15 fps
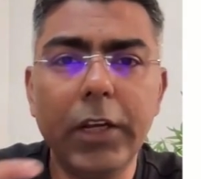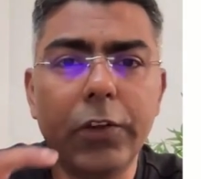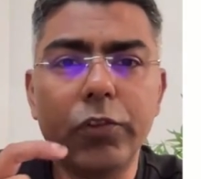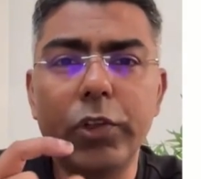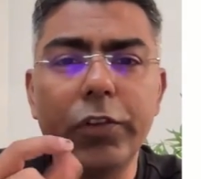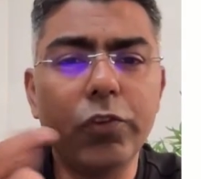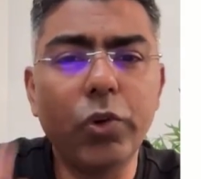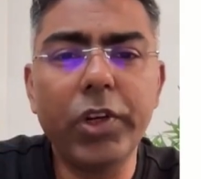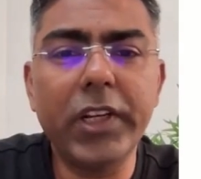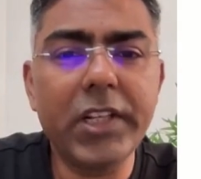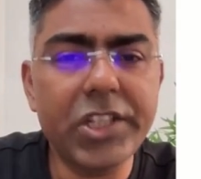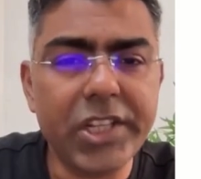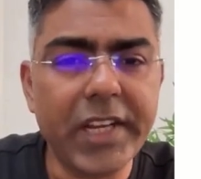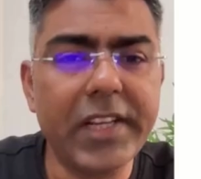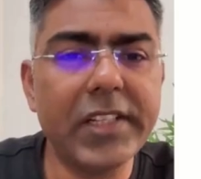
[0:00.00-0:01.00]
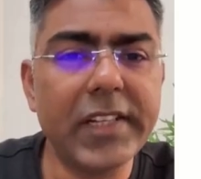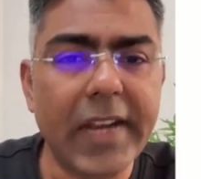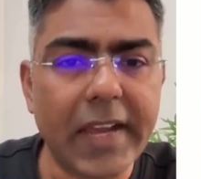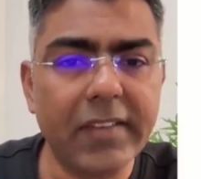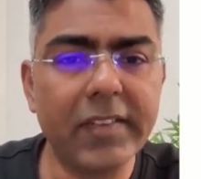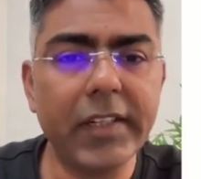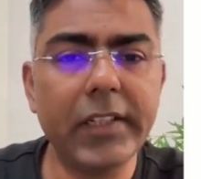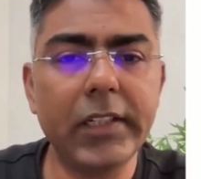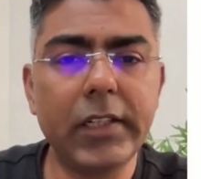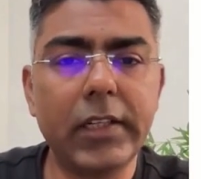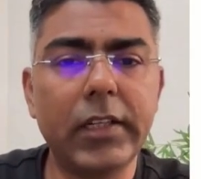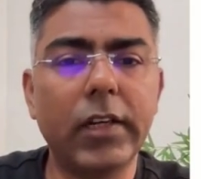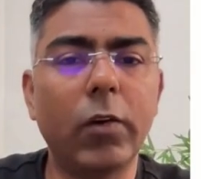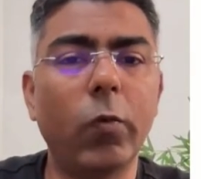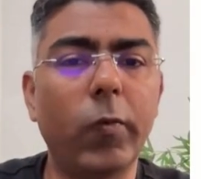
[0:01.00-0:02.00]
So there's no real change in asset
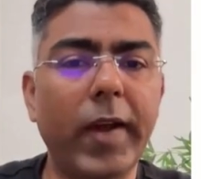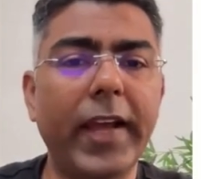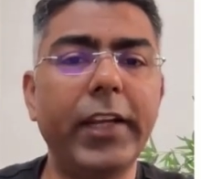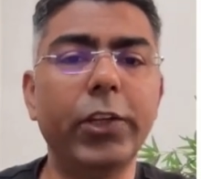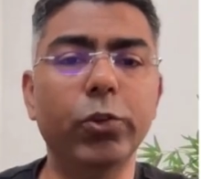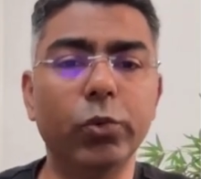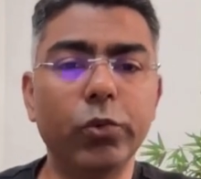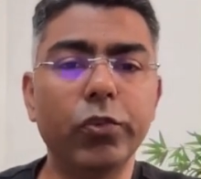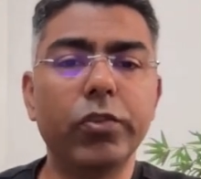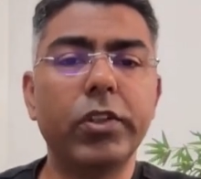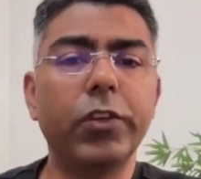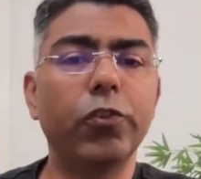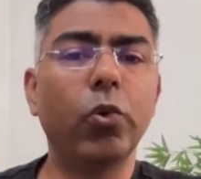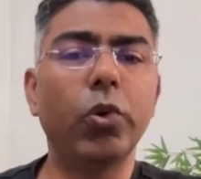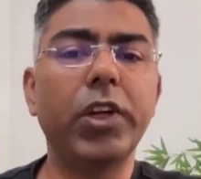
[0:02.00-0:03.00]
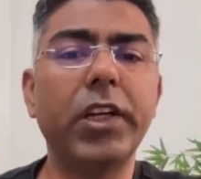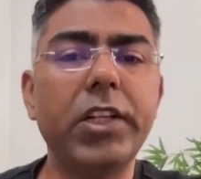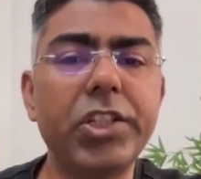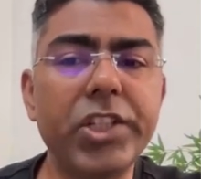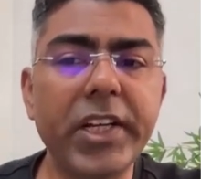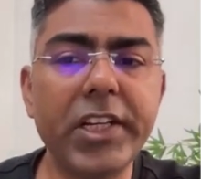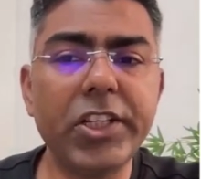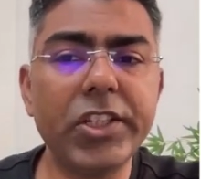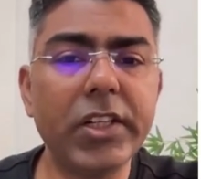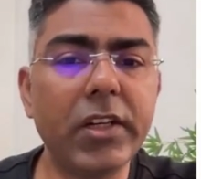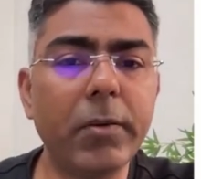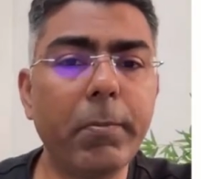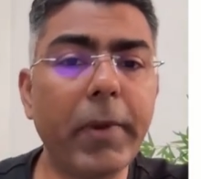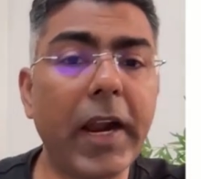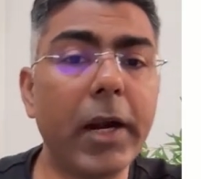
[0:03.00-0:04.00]
values. There's no real change
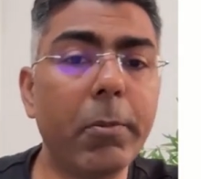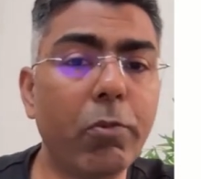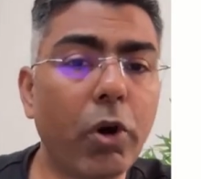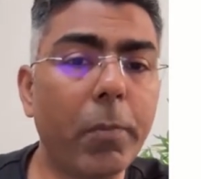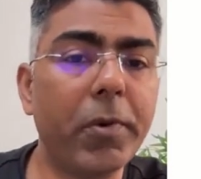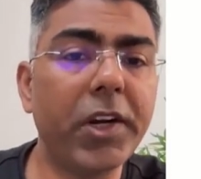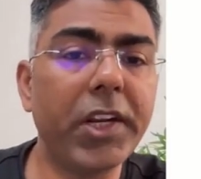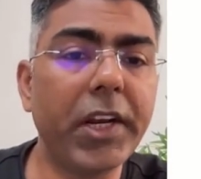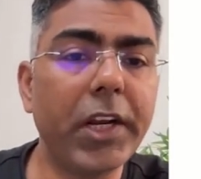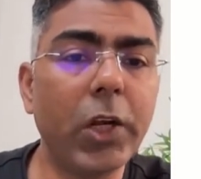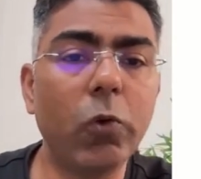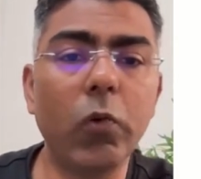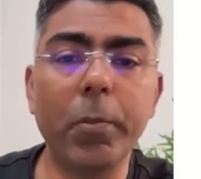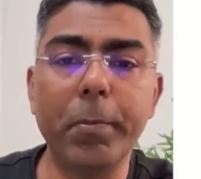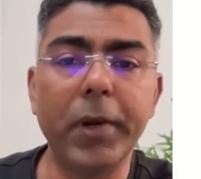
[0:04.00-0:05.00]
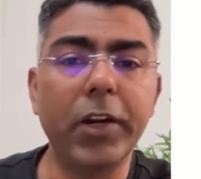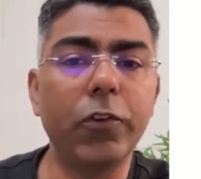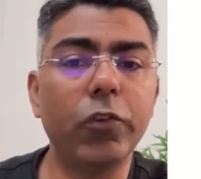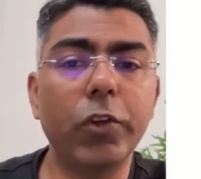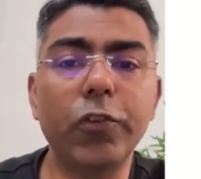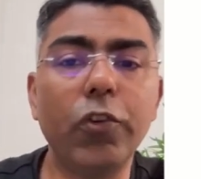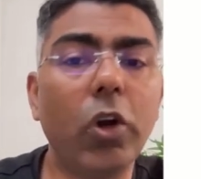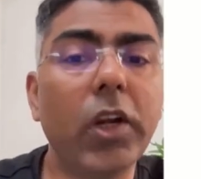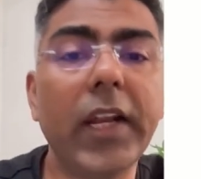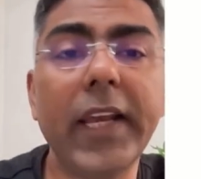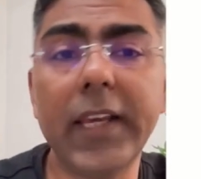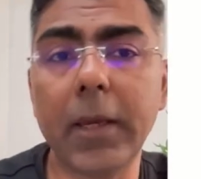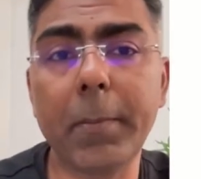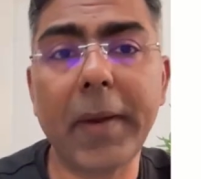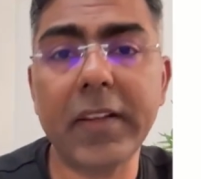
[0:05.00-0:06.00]
in plant property and equipment. So it's not
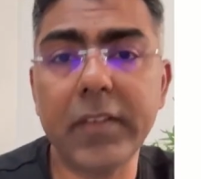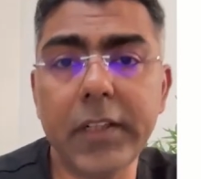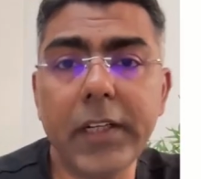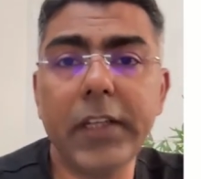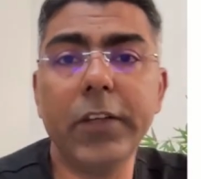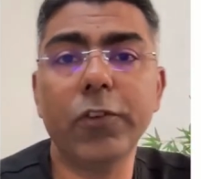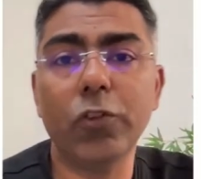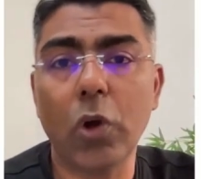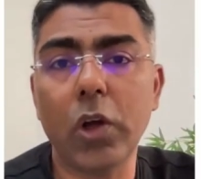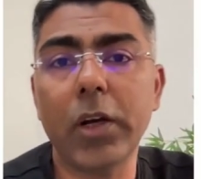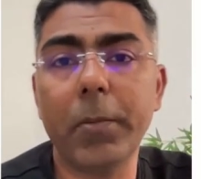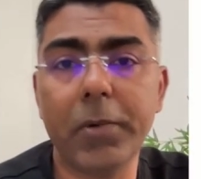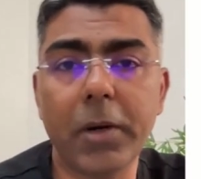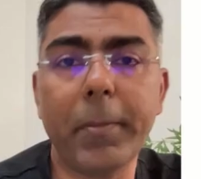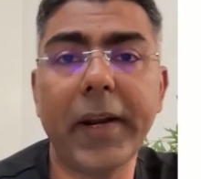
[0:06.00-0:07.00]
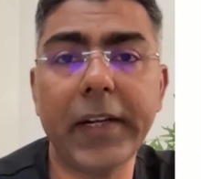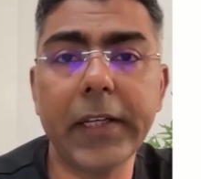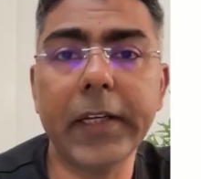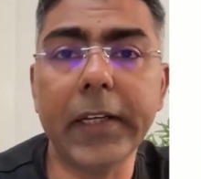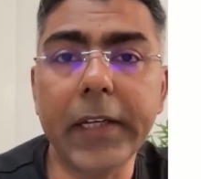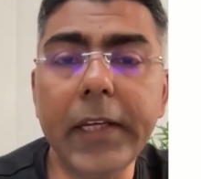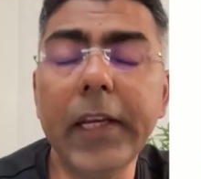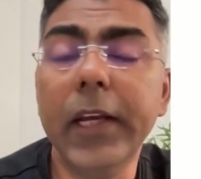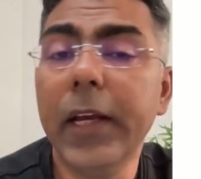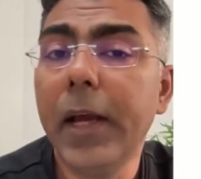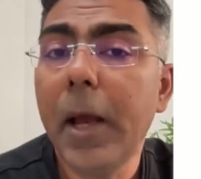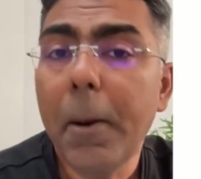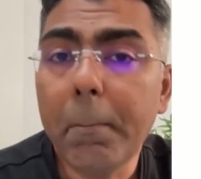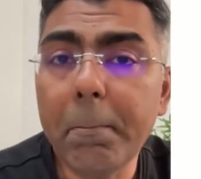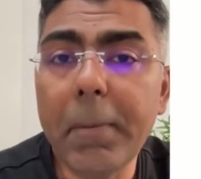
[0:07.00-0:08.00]
like capacity has gone up dramatically,
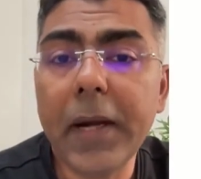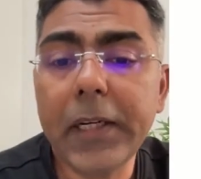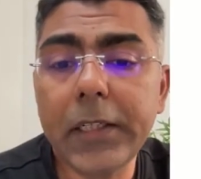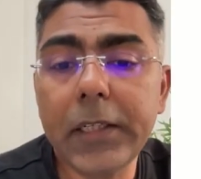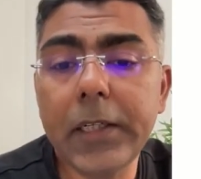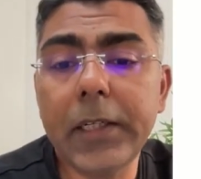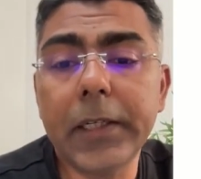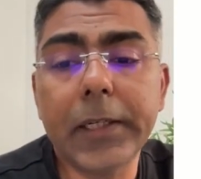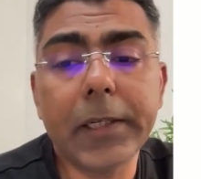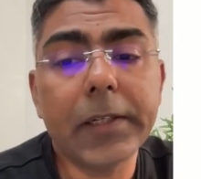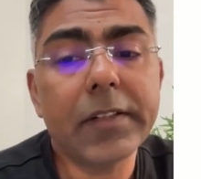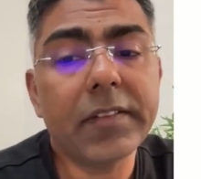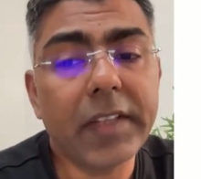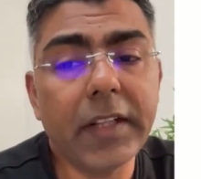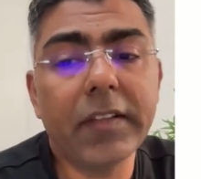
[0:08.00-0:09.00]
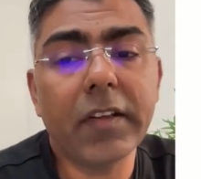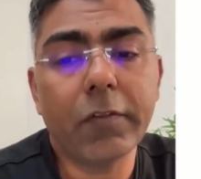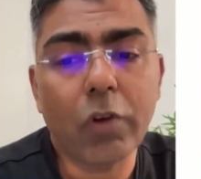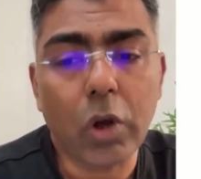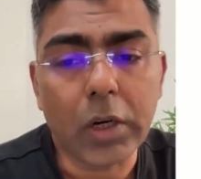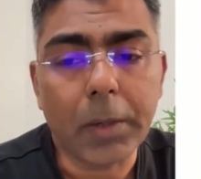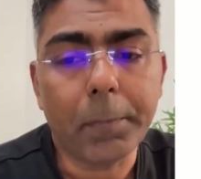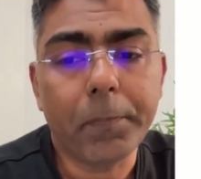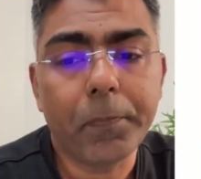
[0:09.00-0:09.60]
but sales have gone up.